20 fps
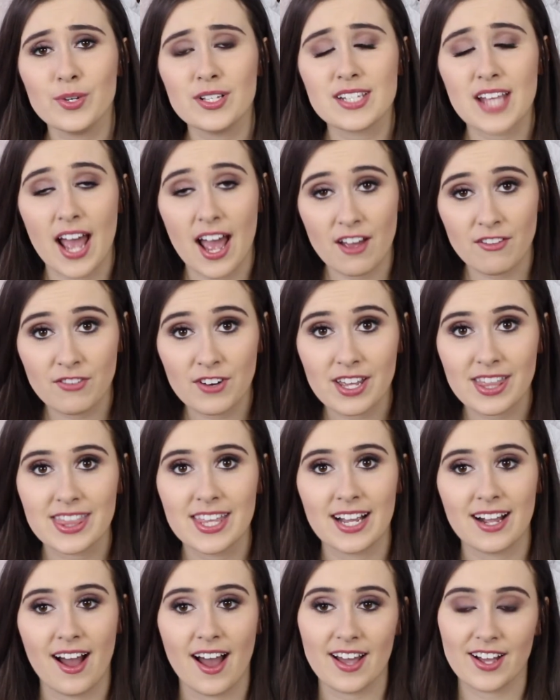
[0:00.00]
was
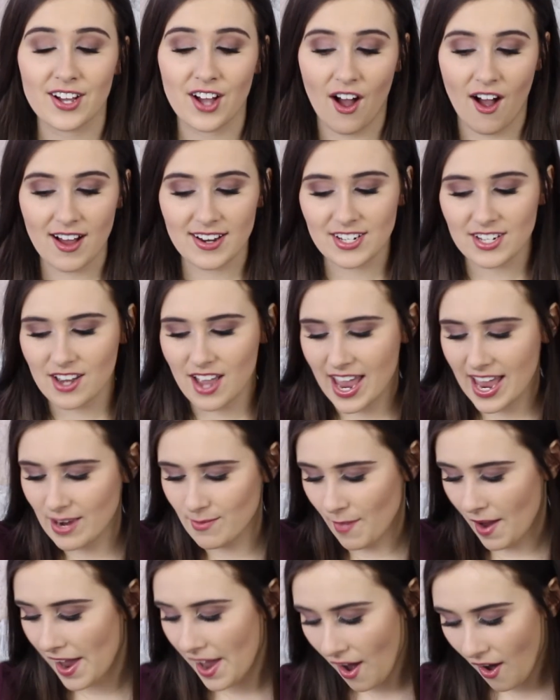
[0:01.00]
everything I got
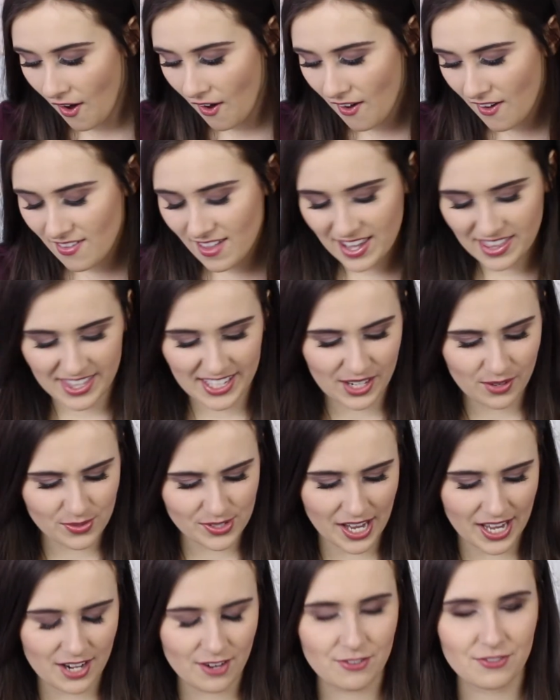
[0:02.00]
in my haul. I think it
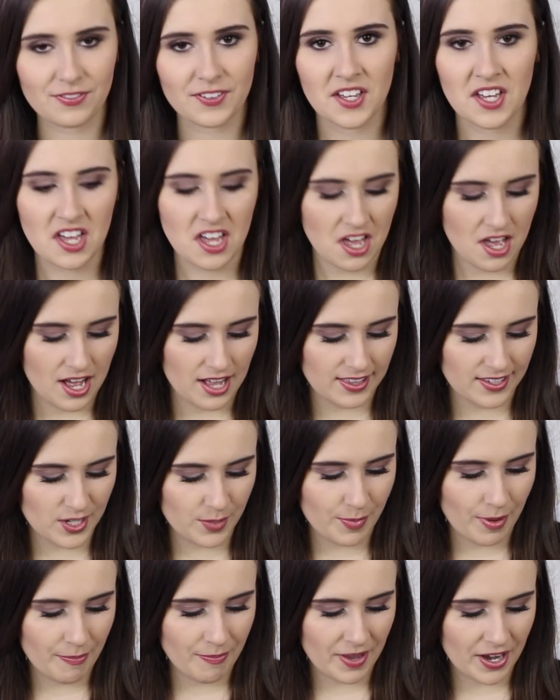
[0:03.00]
was kind of a
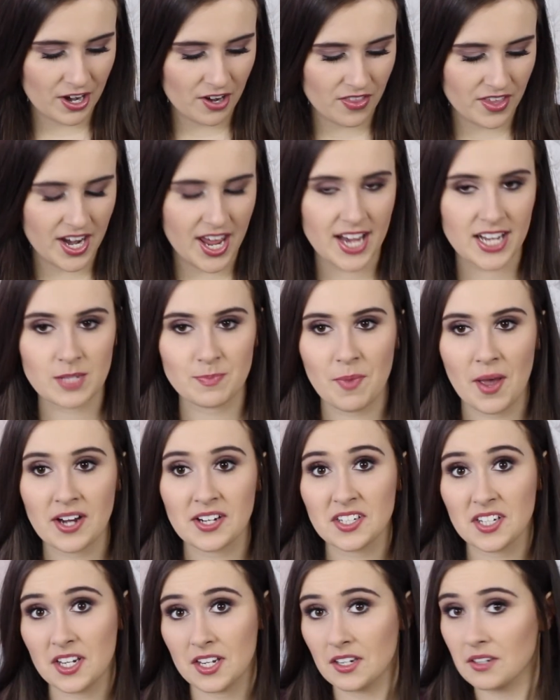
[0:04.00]
little bit bigger than I
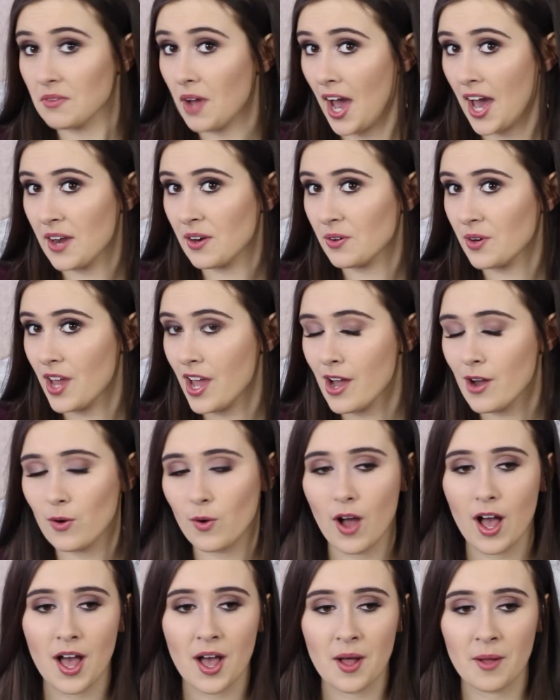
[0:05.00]
expected. I don't
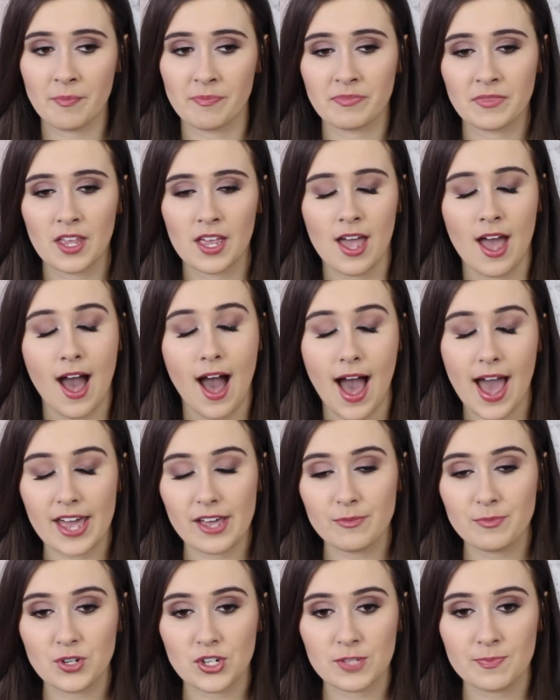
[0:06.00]
know. Um, I
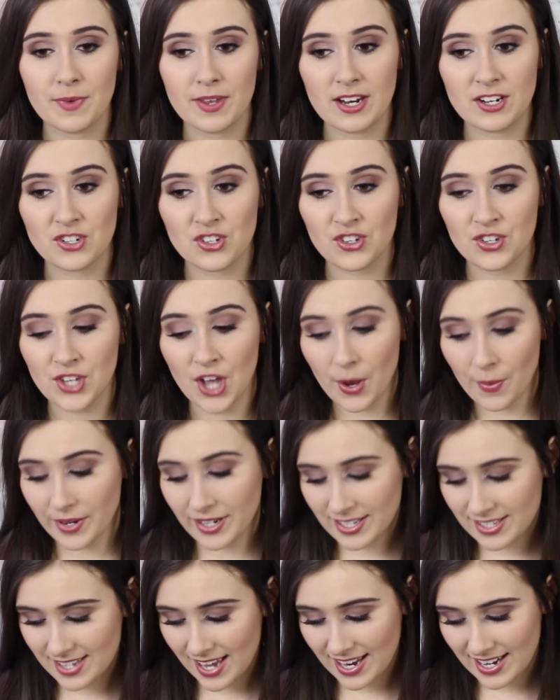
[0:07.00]
have just been so
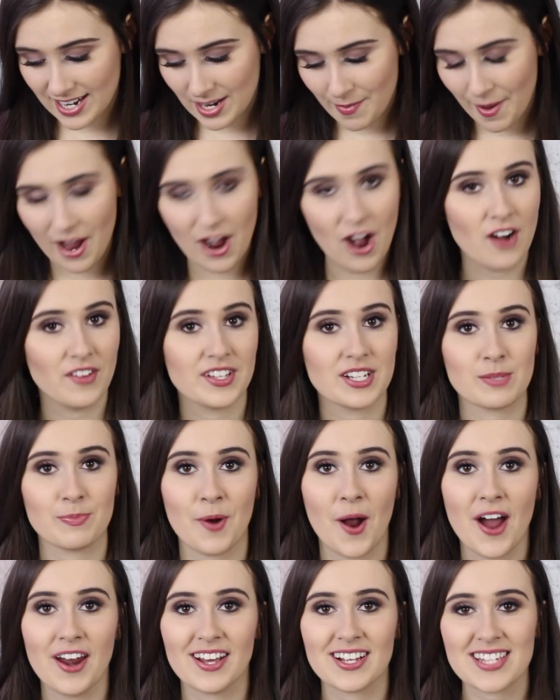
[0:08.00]
excited about all these
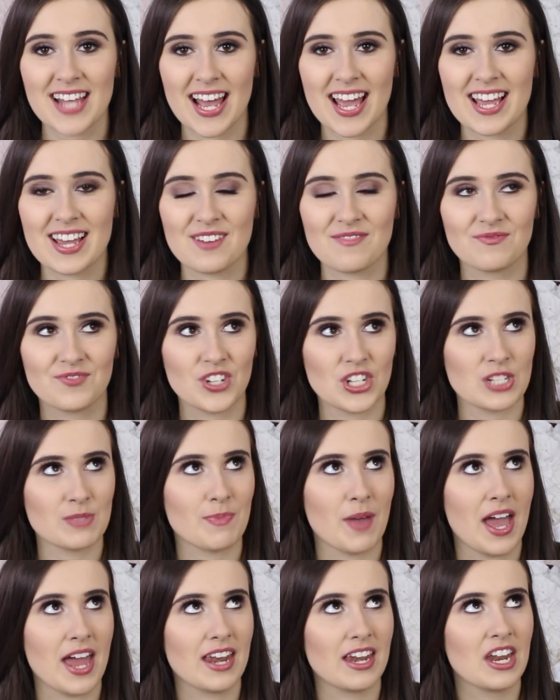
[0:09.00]
products. I have just
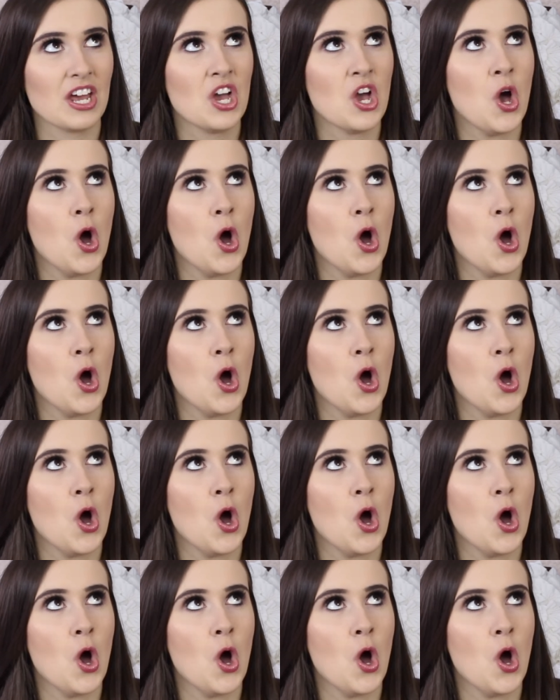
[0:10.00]
been